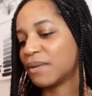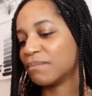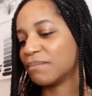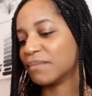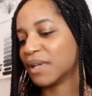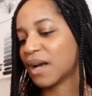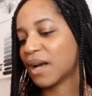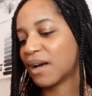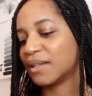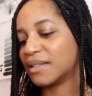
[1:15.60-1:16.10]

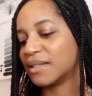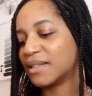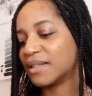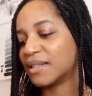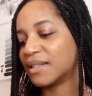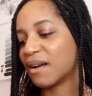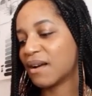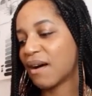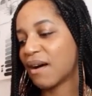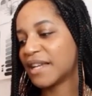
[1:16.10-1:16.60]
colours
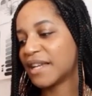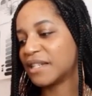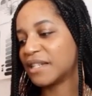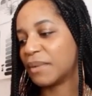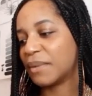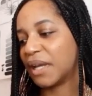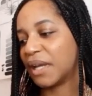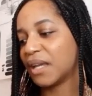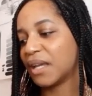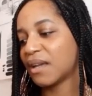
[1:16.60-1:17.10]
to guide
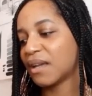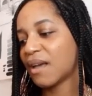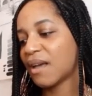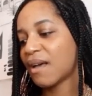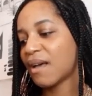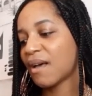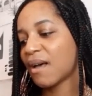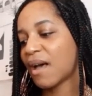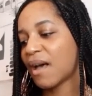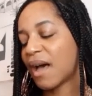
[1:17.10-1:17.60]
me,
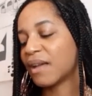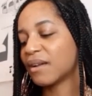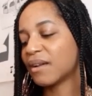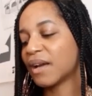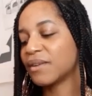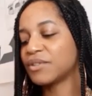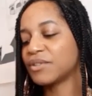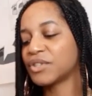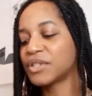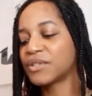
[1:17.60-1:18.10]
and
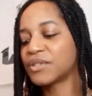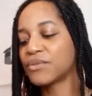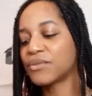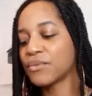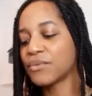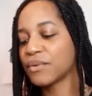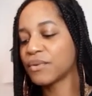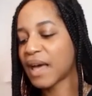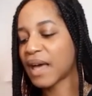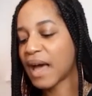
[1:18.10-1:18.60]
I just
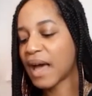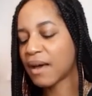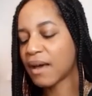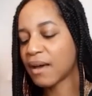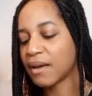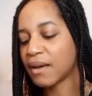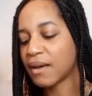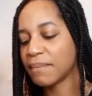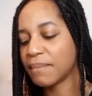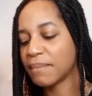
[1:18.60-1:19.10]
thought that
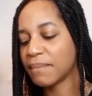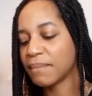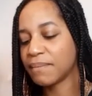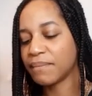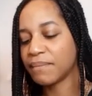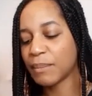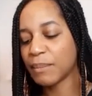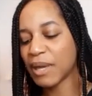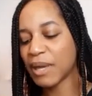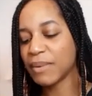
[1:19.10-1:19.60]

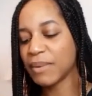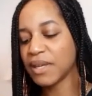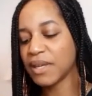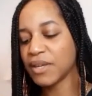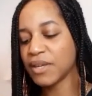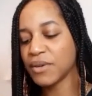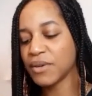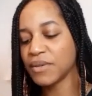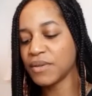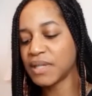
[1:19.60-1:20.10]
maybe
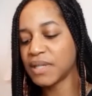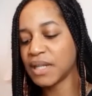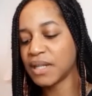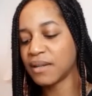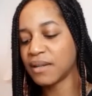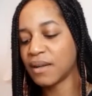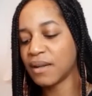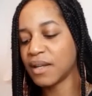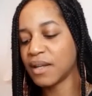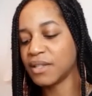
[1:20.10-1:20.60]

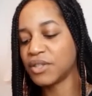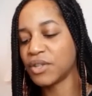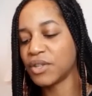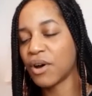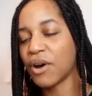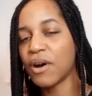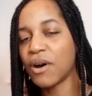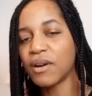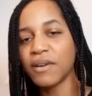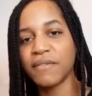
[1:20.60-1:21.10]
using a
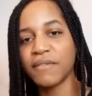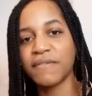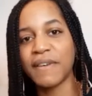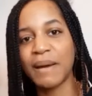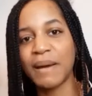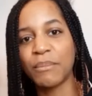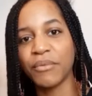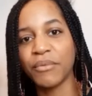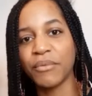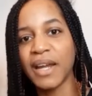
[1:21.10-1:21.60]
darker
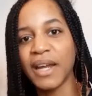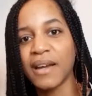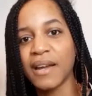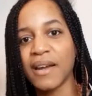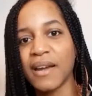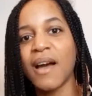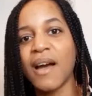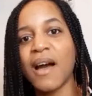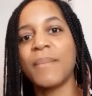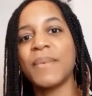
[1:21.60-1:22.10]
fabric.
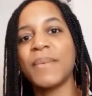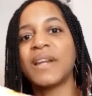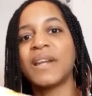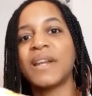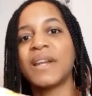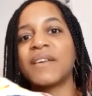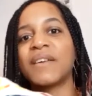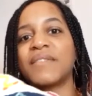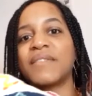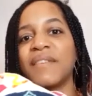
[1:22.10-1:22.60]
I mean,
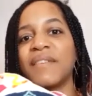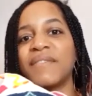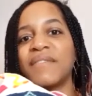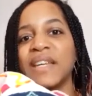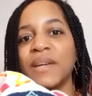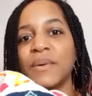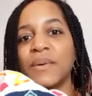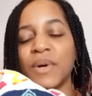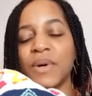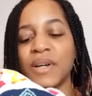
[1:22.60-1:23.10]
I
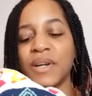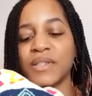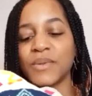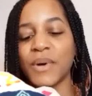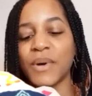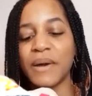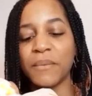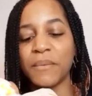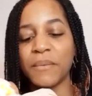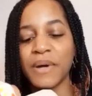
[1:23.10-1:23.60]
think it works
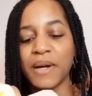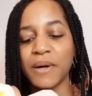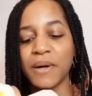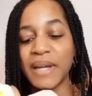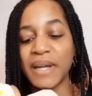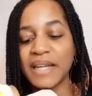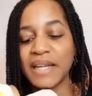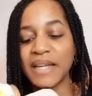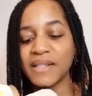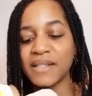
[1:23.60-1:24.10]
quite well.
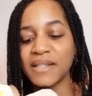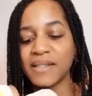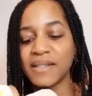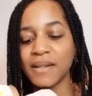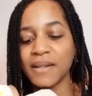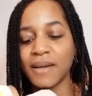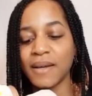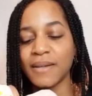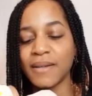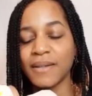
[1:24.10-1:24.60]
It is
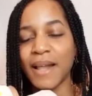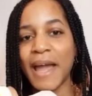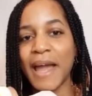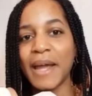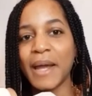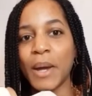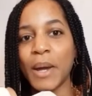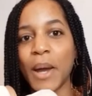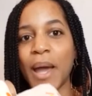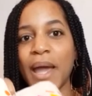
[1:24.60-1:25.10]

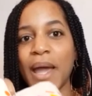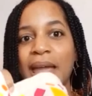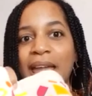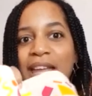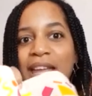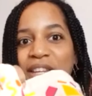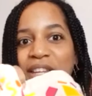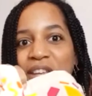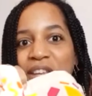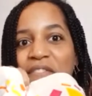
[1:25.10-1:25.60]
like
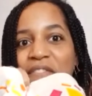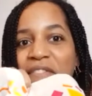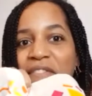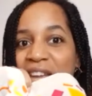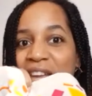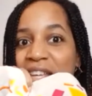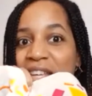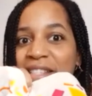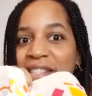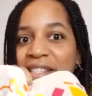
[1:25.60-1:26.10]
in your
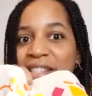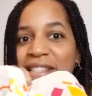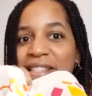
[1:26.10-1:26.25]
face.